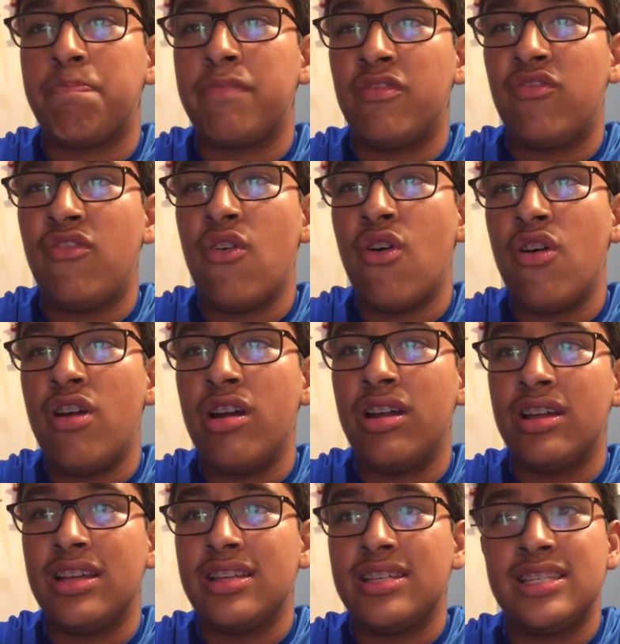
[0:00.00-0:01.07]
Before
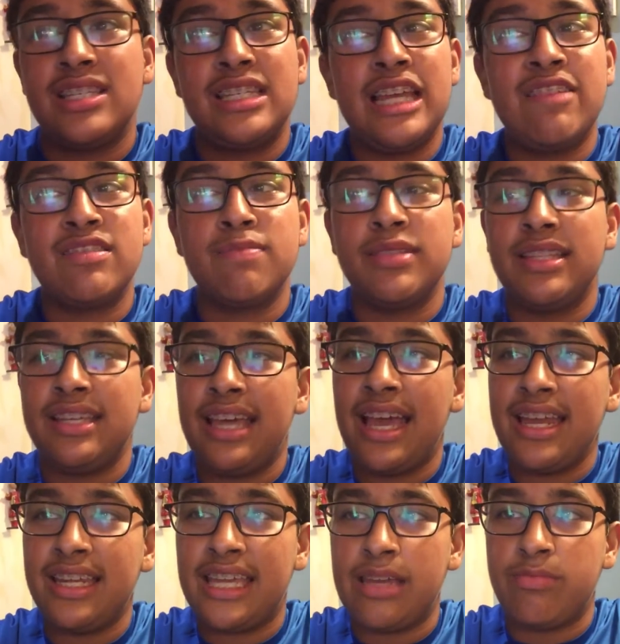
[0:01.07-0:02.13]
Steve Smith
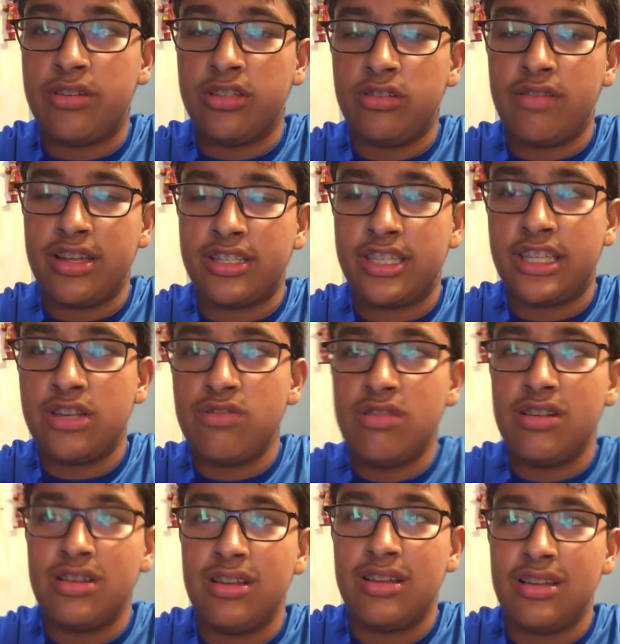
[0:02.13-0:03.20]
again came to the rescue
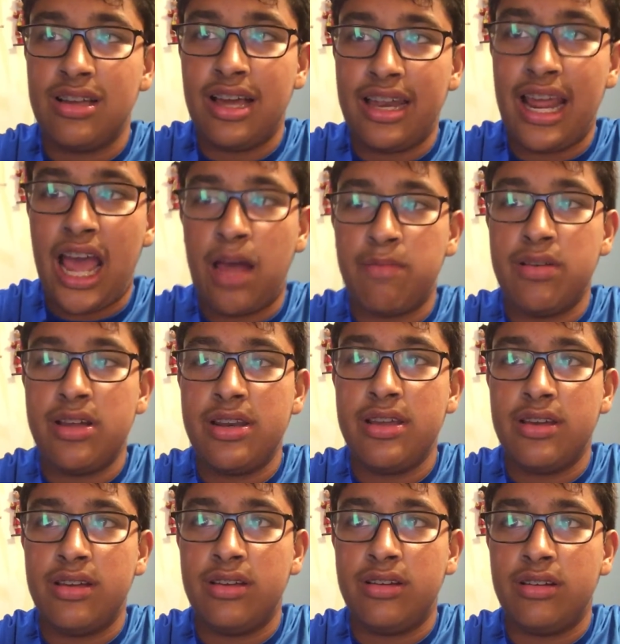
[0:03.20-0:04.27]
and hammered
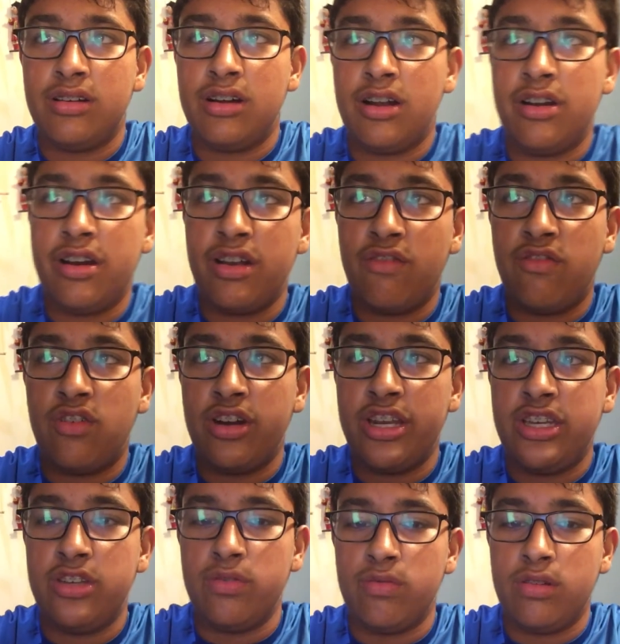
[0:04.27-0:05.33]

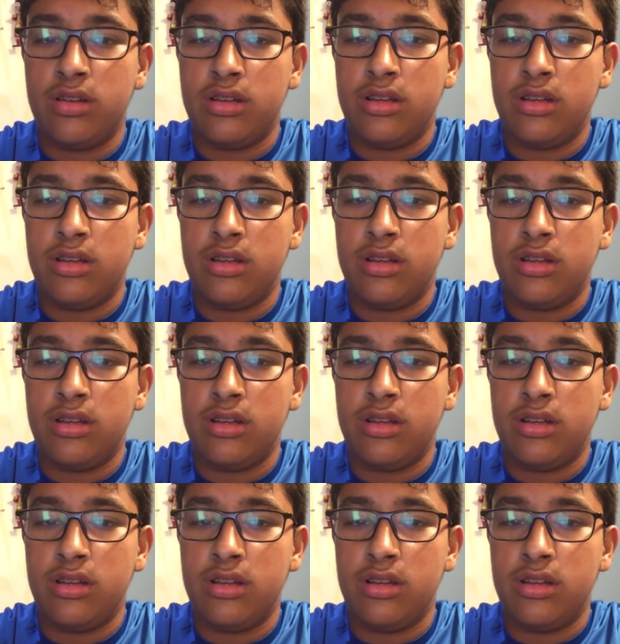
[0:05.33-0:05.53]
142.